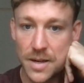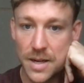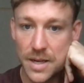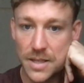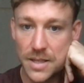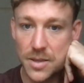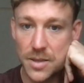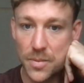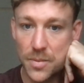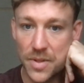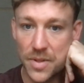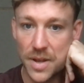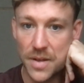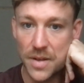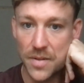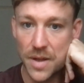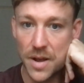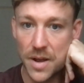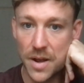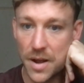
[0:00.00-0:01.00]
is
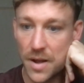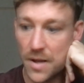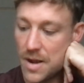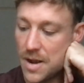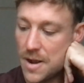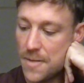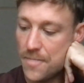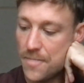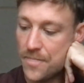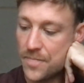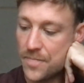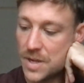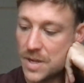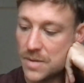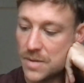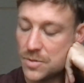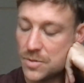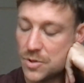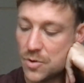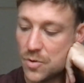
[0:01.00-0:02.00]
something that
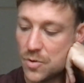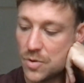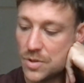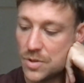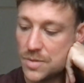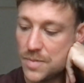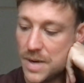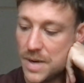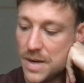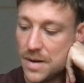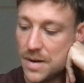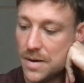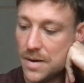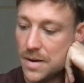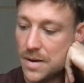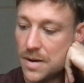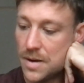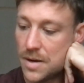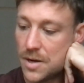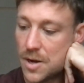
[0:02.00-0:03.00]
I'm sure has been
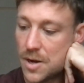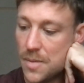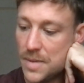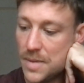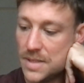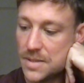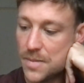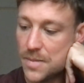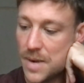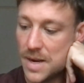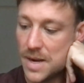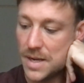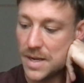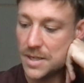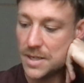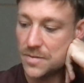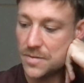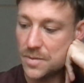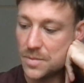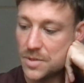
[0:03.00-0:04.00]
come into my
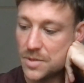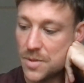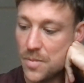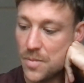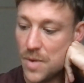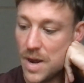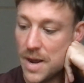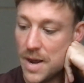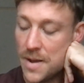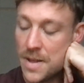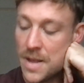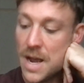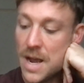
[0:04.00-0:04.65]
ears from somewhere.